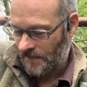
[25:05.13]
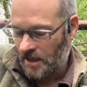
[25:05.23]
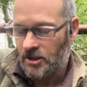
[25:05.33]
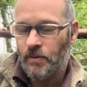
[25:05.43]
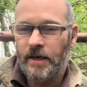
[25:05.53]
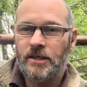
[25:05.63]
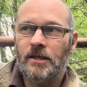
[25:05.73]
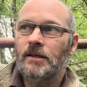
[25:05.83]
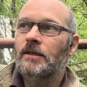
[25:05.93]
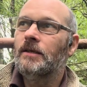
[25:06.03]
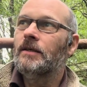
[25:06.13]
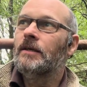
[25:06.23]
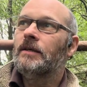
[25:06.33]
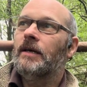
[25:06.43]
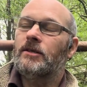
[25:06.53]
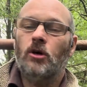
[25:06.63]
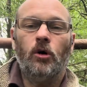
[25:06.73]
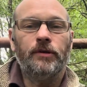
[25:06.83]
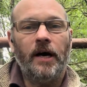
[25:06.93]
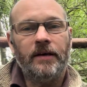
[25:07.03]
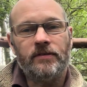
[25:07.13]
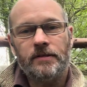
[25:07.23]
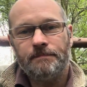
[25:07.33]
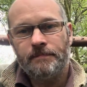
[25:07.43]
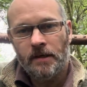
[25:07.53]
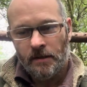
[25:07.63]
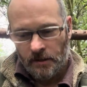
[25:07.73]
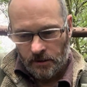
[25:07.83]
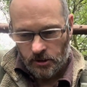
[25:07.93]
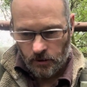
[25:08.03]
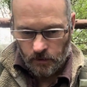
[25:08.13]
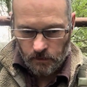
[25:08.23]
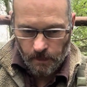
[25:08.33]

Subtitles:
Swedge. Yes, oh, knives. So